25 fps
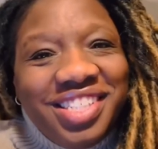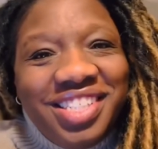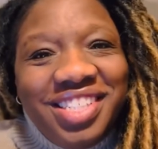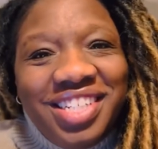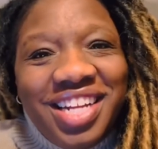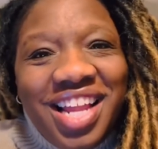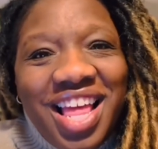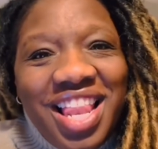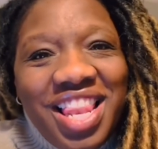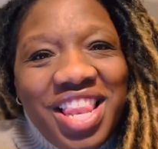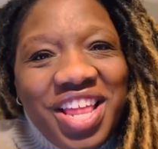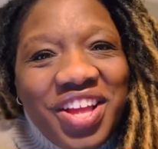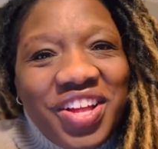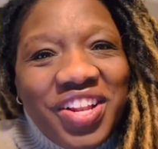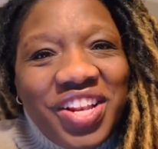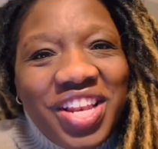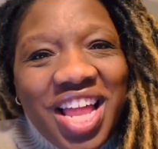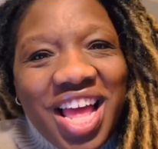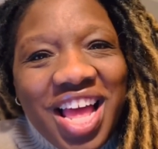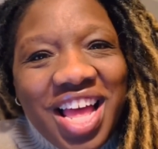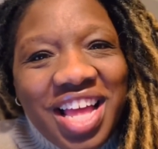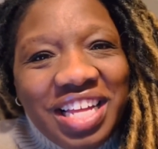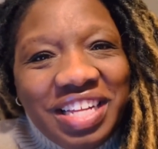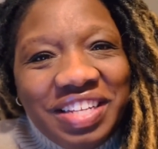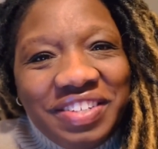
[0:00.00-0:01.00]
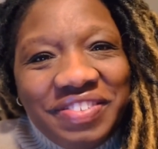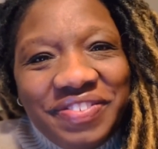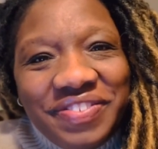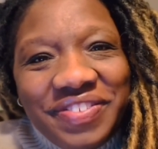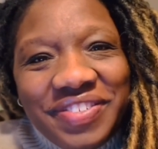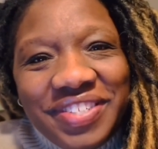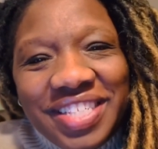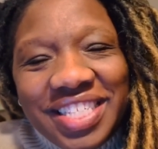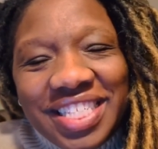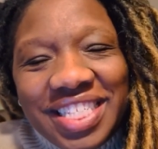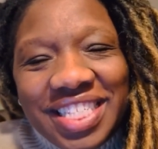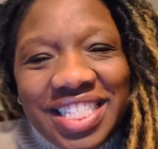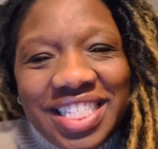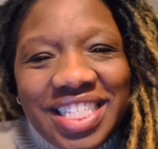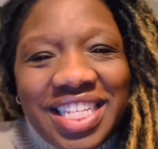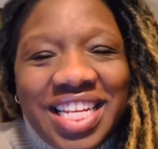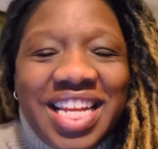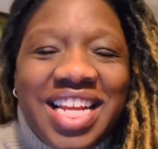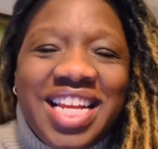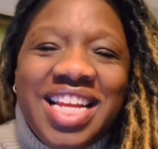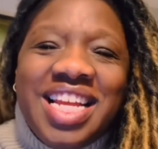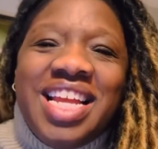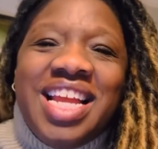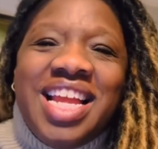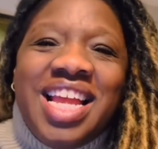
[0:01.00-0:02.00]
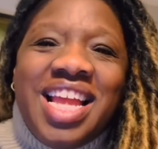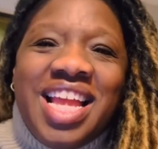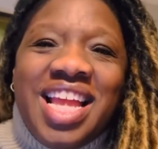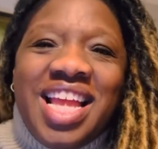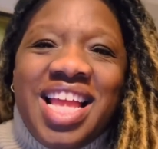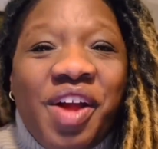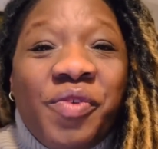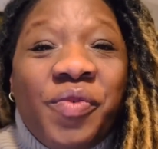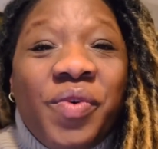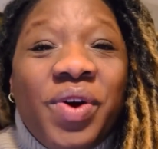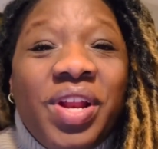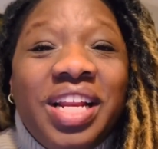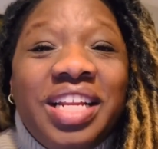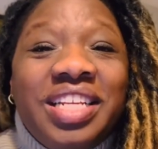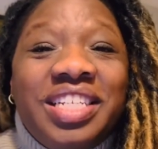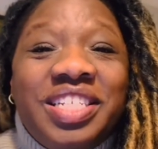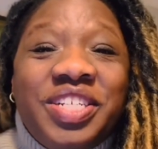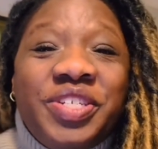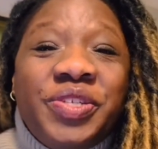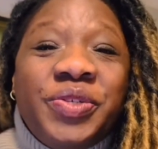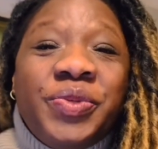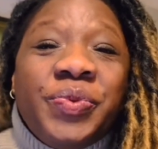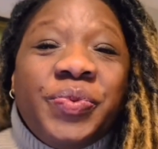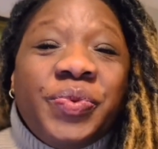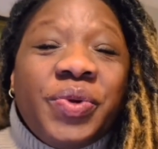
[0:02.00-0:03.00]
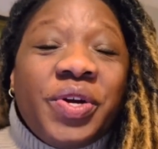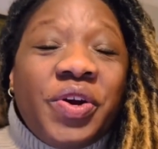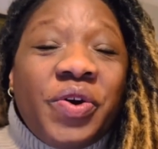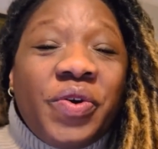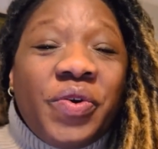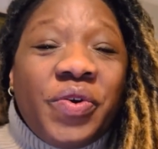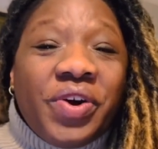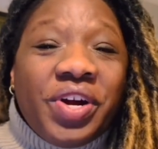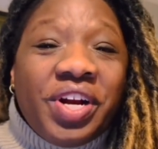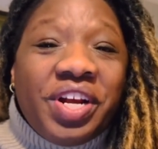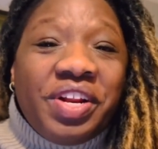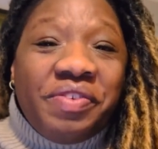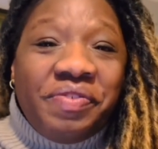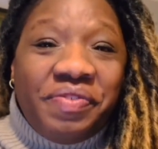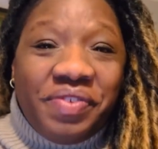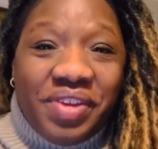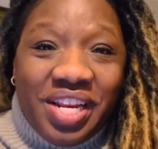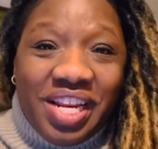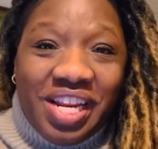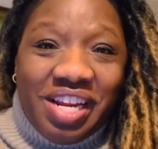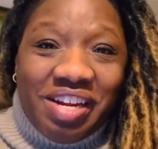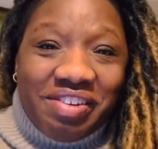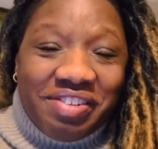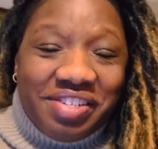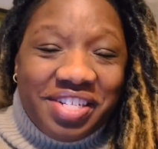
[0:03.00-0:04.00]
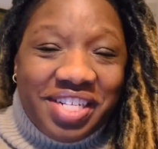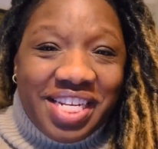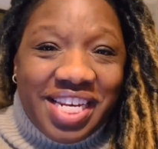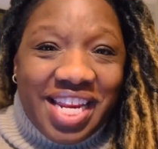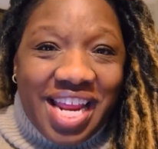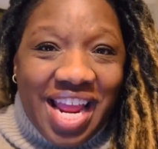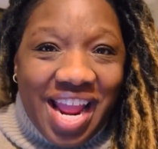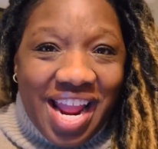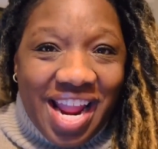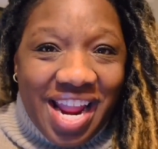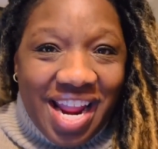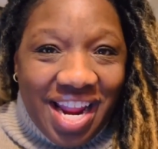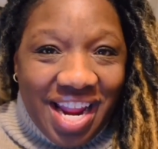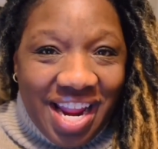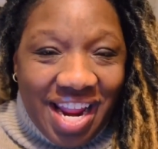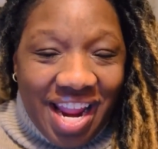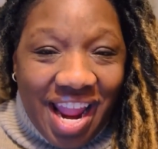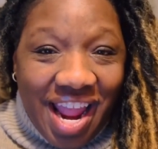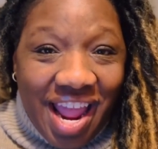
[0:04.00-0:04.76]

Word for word: Hello, loves. I wanted to record a video today